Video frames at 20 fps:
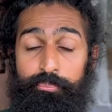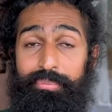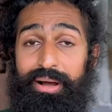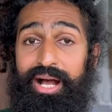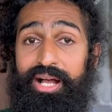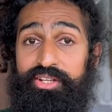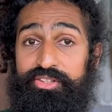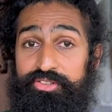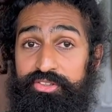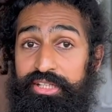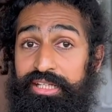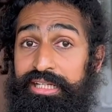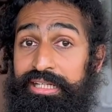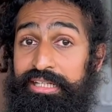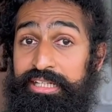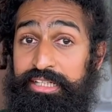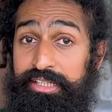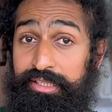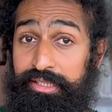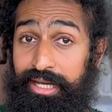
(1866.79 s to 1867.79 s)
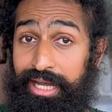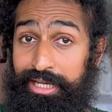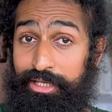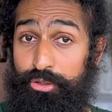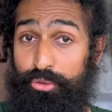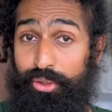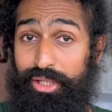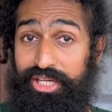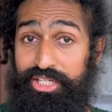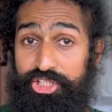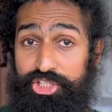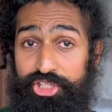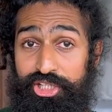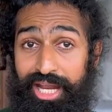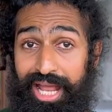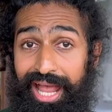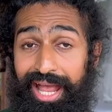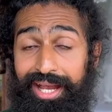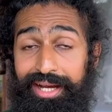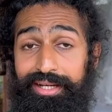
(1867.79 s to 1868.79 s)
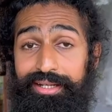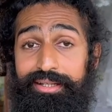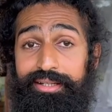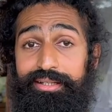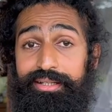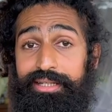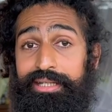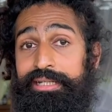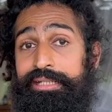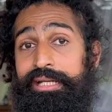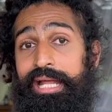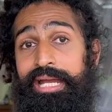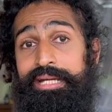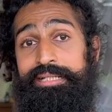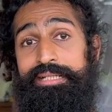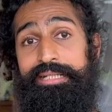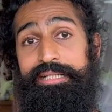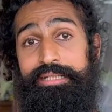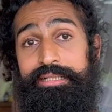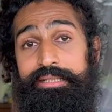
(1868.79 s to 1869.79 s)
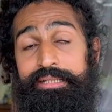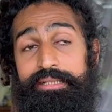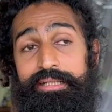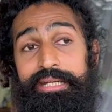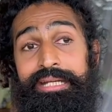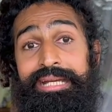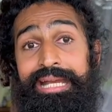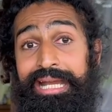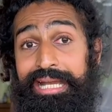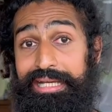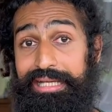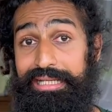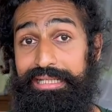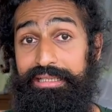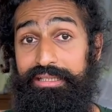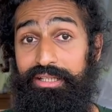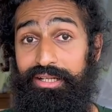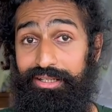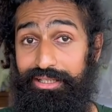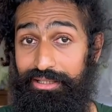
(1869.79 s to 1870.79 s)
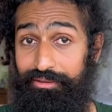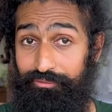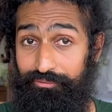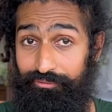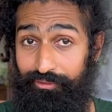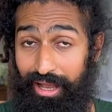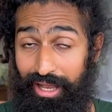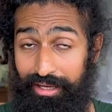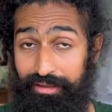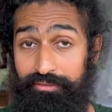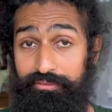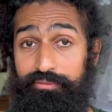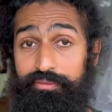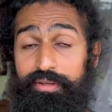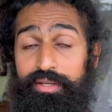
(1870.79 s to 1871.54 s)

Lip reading: passed the Indian Education Act in 1835.